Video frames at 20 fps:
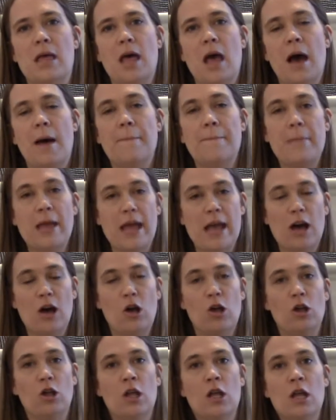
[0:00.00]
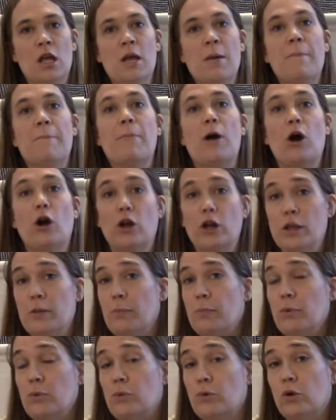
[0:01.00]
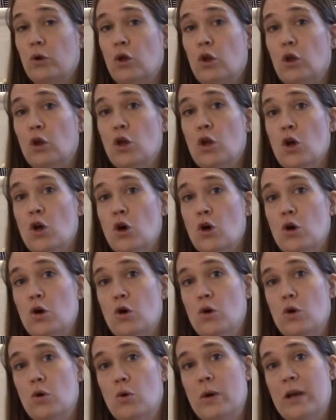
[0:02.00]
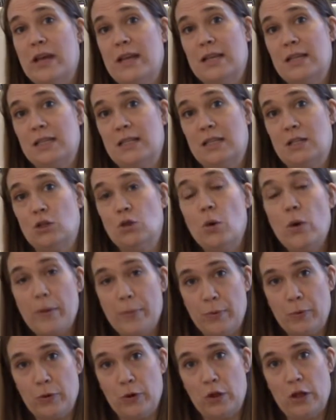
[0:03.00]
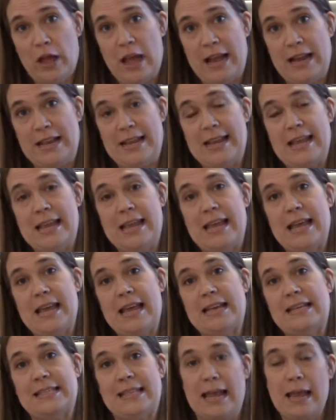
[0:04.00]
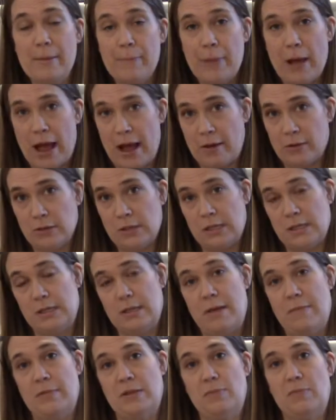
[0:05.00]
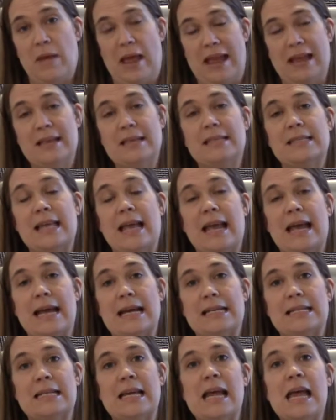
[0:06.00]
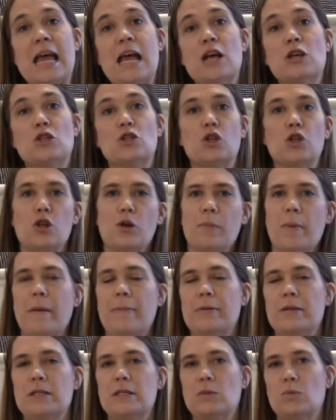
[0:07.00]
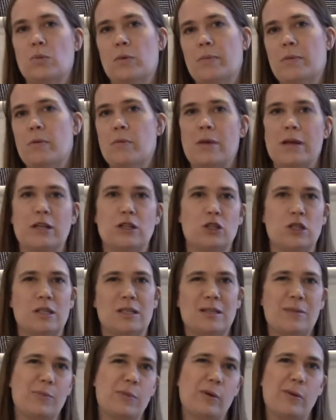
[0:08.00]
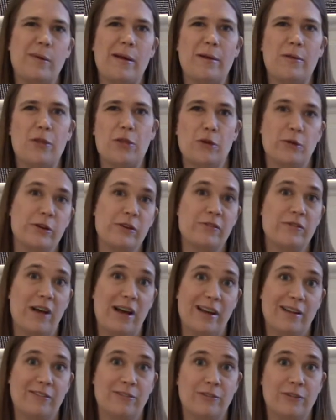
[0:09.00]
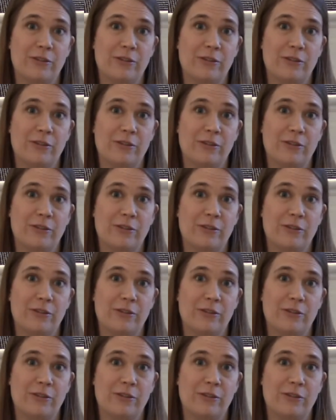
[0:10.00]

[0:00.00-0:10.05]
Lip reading: a male party poodle who is a toy poodle, and he is 8 pounds. His name is Banks, and so their puppies will be ranging somewhere around 35